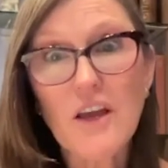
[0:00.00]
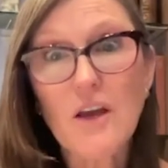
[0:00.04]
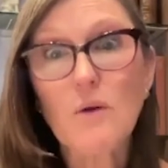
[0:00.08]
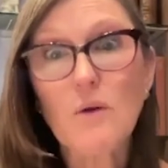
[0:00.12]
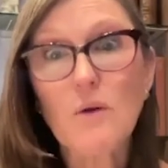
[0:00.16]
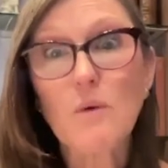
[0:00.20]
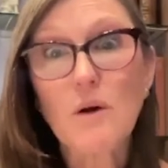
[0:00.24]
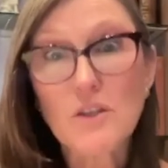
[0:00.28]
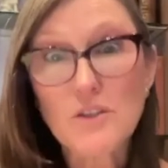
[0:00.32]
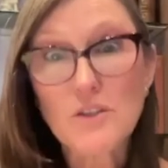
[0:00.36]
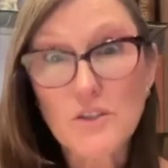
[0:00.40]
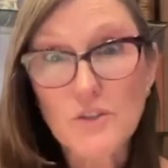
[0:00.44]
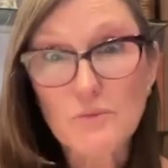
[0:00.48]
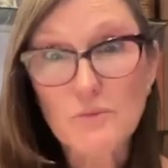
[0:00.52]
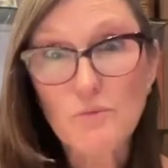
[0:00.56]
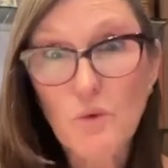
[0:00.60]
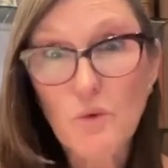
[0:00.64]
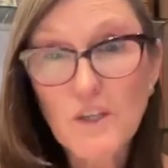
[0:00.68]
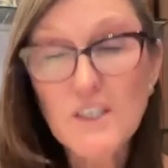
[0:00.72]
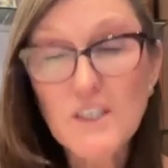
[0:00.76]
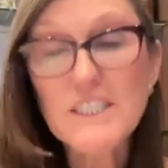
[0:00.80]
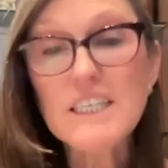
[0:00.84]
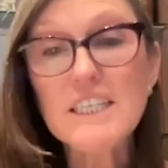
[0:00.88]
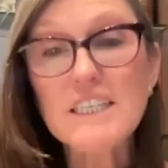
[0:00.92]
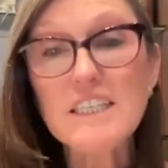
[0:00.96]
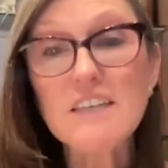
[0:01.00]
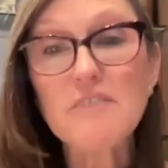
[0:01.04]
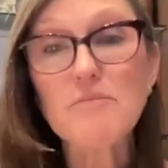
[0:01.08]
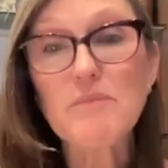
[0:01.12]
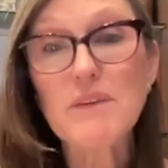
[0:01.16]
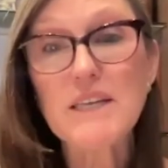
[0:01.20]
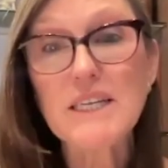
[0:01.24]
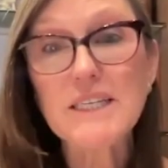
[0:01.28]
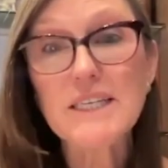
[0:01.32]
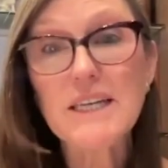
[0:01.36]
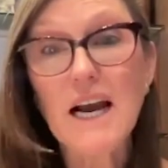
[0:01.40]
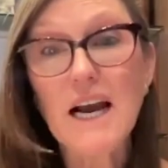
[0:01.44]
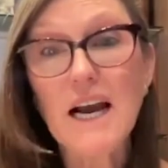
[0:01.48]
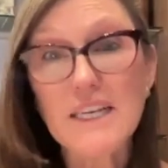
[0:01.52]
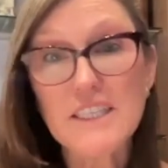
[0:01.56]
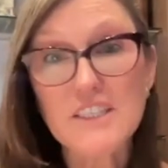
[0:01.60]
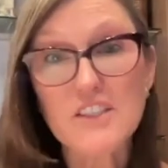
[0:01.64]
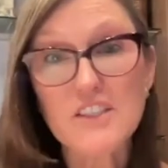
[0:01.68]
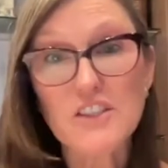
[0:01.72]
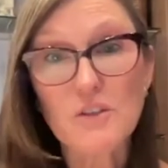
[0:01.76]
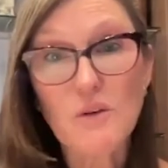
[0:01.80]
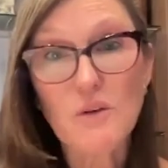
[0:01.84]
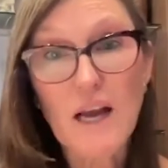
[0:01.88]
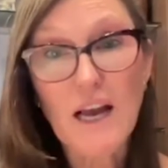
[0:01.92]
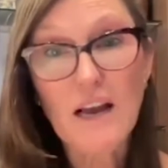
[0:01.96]
Well, wouldn't it have been nice
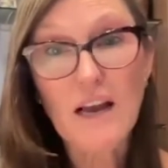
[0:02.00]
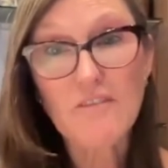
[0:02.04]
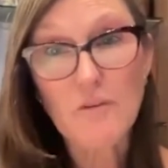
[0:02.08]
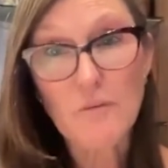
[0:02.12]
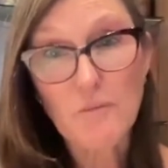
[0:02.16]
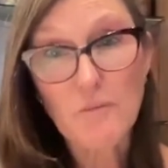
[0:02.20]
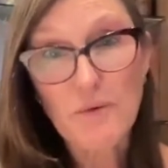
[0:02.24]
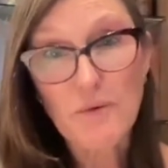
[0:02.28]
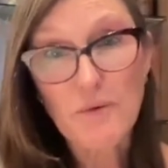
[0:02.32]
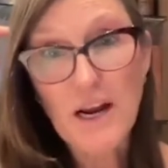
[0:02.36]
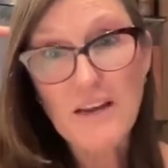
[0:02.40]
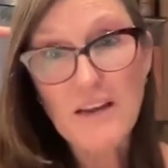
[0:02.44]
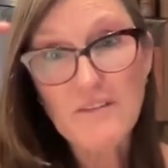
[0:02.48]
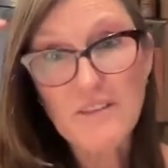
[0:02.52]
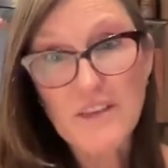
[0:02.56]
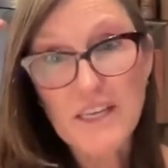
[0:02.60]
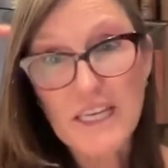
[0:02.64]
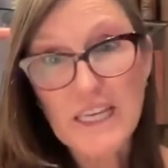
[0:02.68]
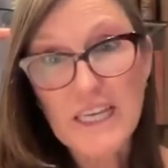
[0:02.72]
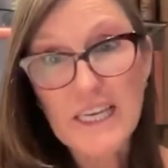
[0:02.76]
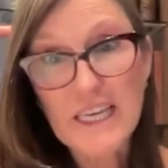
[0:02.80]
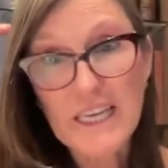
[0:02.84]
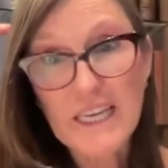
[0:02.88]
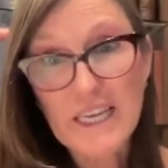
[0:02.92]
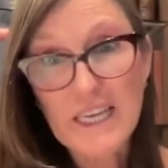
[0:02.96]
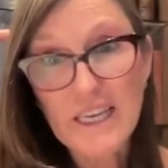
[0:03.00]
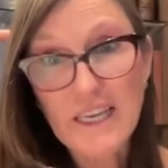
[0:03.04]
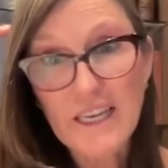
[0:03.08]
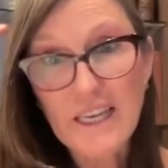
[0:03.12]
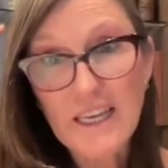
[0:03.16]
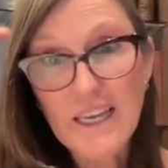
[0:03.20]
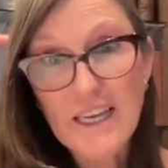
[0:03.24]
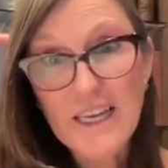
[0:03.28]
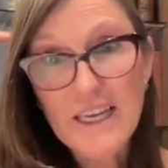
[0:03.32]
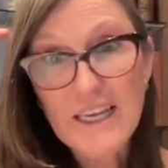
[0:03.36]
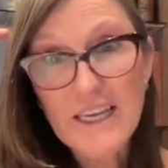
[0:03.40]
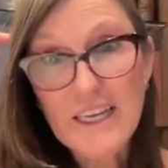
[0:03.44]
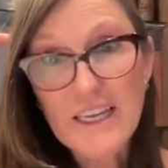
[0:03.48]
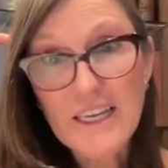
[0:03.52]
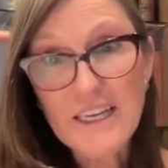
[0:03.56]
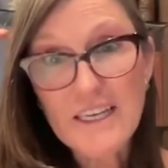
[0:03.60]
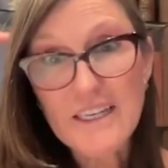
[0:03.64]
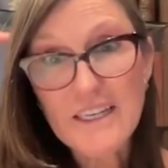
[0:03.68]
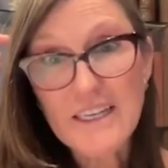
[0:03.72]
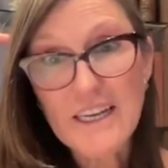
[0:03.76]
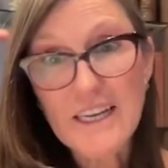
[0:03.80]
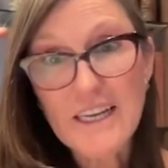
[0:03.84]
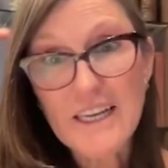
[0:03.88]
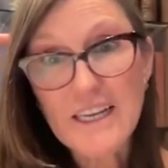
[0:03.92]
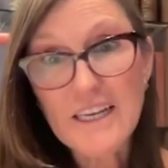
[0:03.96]
to have a private key
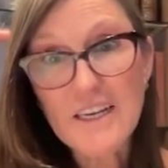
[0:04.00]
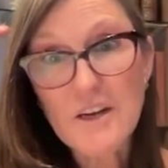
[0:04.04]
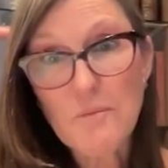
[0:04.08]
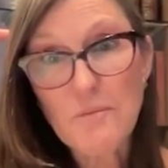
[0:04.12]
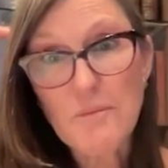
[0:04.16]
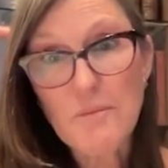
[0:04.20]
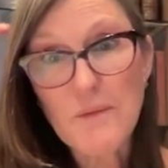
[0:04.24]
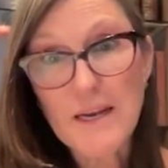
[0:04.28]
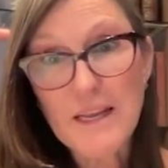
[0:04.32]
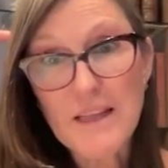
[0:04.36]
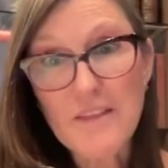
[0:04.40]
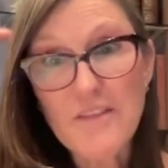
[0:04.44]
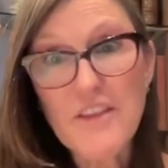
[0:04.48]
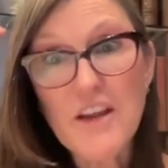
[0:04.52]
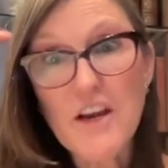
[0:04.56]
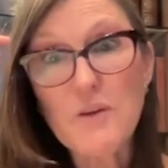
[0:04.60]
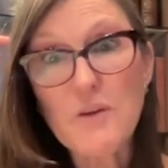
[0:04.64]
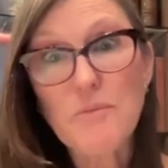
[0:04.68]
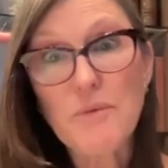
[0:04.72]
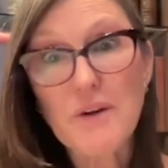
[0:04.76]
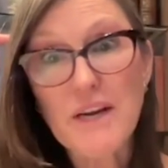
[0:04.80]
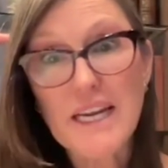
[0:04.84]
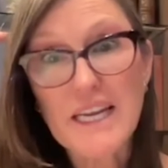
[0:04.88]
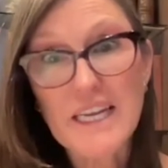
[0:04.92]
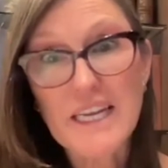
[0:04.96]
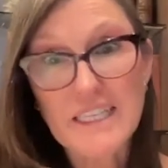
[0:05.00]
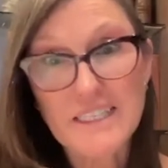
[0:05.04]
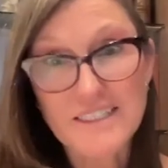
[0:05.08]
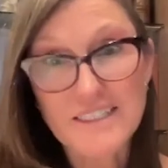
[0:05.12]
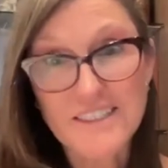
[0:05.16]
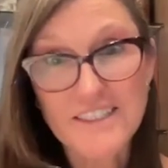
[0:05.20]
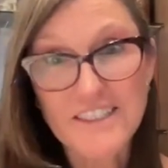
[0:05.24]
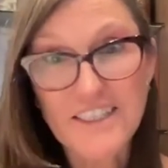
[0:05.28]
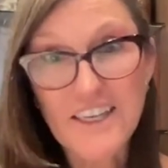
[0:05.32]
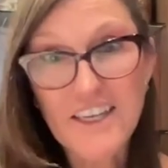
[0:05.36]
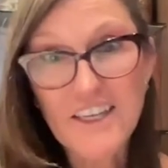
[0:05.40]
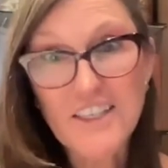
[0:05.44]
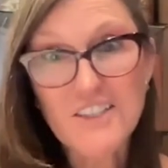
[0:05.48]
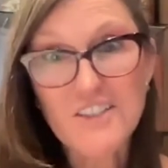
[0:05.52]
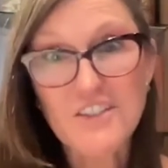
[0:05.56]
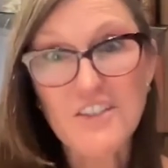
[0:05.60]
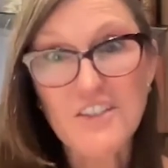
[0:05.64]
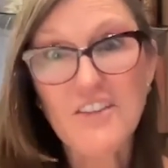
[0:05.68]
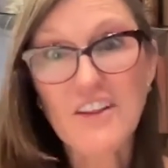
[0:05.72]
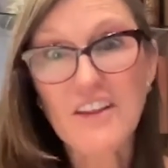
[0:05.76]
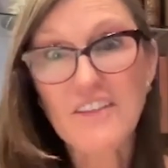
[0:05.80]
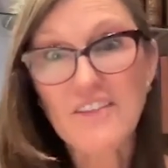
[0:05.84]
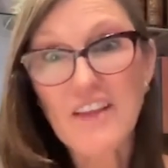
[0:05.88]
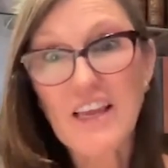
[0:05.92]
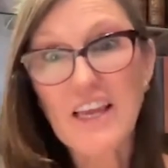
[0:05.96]
in their brains so
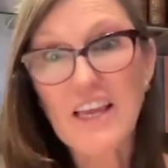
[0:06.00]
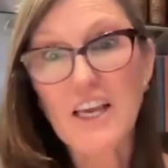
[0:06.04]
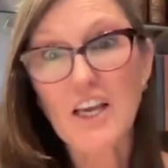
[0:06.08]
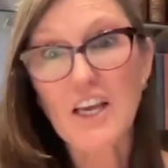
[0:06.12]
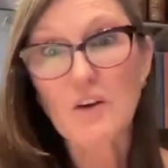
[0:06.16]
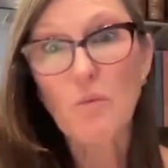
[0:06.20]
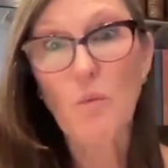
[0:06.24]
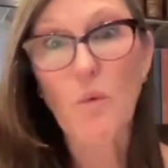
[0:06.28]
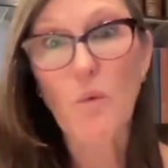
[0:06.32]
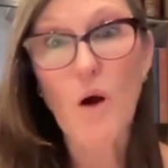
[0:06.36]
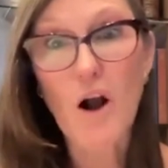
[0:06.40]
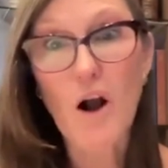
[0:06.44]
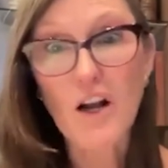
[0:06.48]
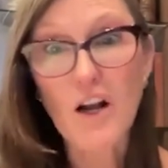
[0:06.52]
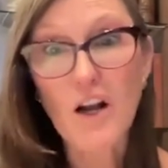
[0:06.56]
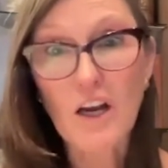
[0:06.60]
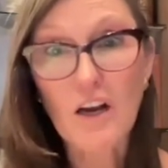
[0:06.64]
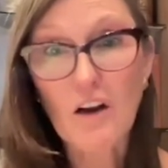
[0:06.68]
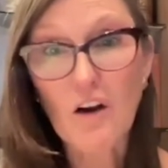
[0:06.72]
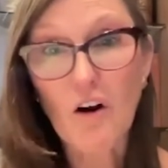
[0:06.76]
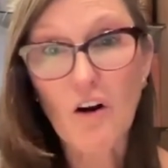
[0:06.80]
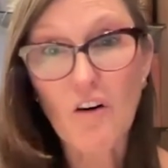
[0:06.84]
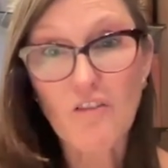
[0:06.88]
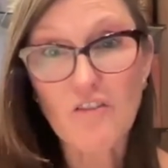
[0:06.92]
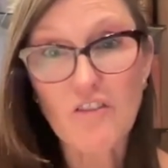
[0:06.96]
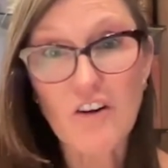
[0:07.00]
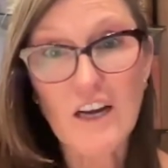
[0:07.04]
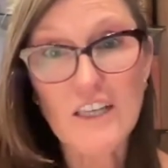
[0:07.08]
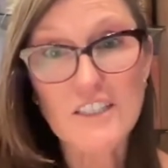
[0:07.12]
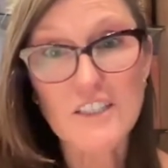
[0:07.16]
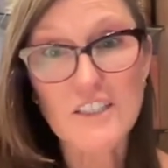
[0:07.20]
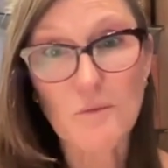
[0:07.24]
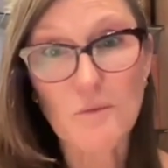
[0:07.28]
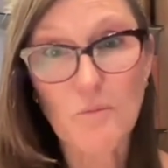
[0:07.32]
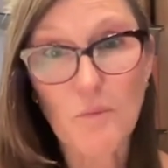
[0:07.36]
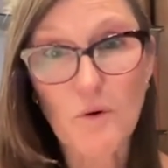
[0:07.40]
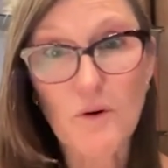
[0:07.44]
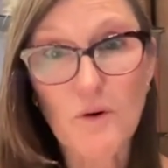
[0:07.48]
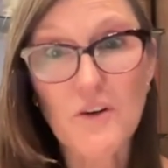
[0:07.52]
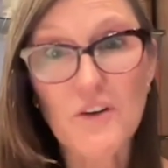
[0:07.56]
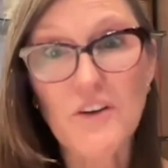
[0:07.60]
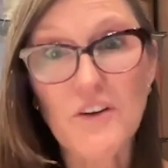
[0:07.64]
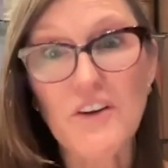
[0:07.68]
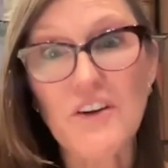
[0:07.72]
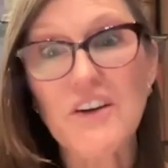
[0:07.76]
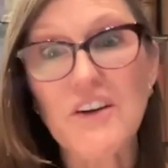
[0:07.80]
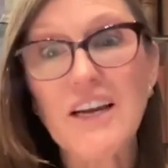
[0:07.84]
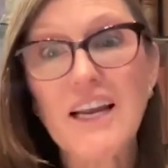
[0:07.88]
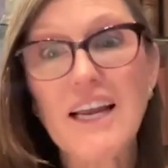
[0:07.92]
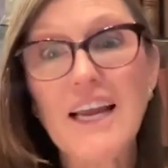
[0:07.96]
that they could walk across a
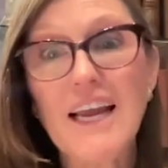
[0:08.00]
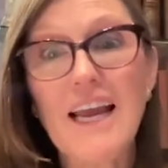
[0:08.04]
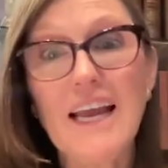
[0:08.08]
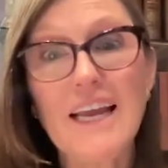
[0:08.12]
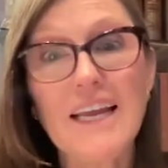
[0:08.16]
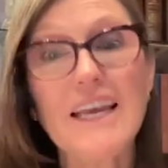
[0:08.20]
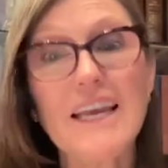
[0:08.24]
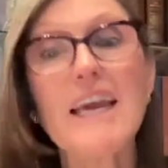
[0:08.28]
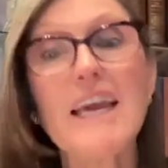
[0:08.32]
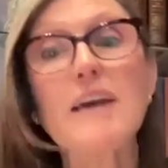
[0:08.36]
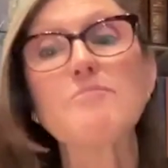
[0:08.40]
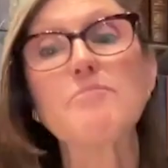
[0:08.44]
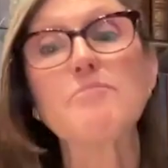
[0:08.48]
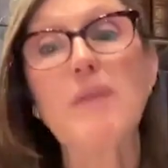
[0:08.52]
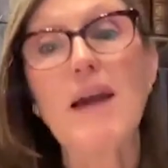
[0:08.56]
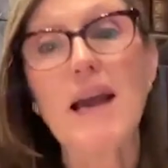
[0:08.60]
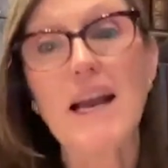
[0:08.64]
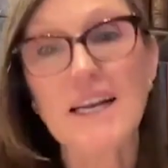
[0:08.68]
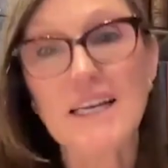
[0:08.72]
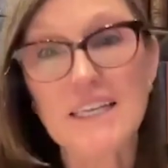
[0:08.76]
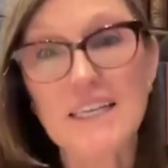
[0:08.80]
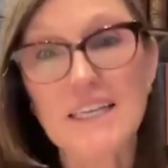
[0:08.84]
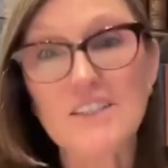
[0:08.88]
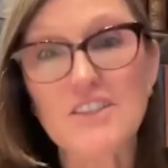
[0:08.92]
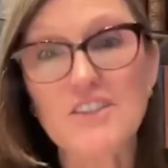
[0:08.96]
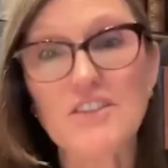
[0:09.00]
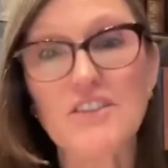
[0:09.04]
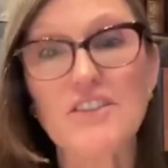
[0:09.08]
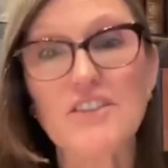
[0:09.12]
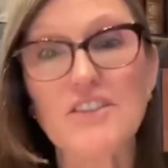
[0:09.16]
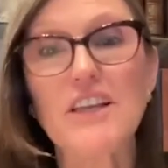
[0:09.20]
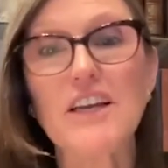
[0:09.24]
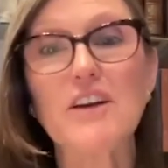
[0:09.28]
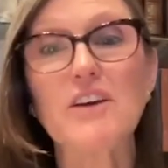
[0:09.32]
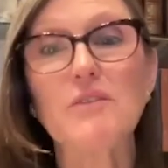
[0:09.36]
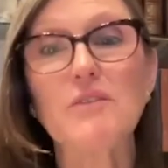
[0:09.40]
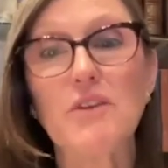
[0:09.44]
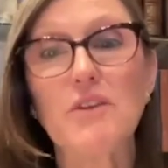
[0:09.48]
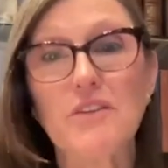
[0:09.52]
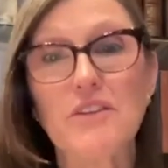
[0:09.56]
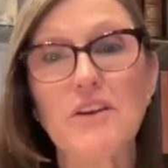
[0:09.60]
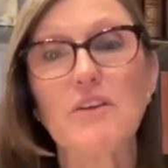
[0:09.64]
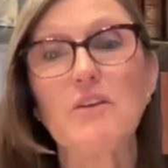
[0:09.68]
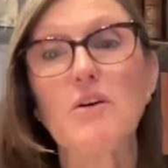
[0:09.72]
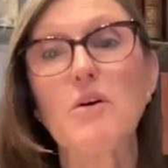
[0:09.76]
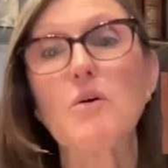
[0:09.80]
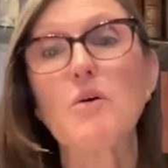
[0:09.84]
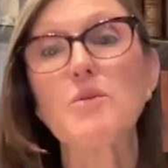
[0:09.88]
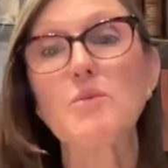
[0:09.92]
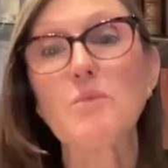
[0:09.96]
border and get back into their
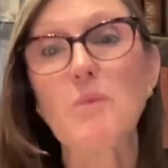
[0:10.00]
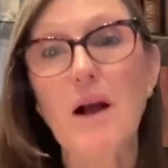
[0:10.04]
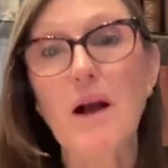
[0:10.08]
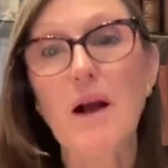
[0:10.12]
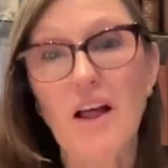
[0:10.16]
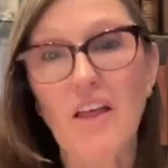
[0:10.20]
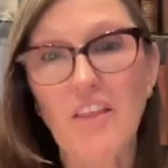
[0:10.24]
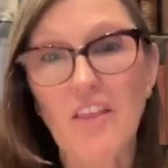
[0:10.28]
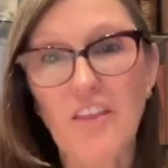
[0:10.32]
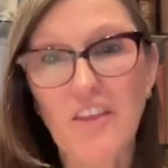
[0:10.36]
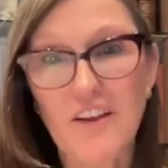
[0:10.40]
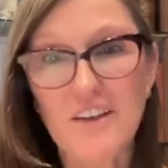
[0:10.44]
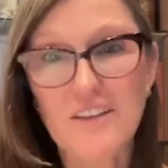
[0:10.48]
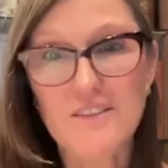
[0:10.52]
own wealth?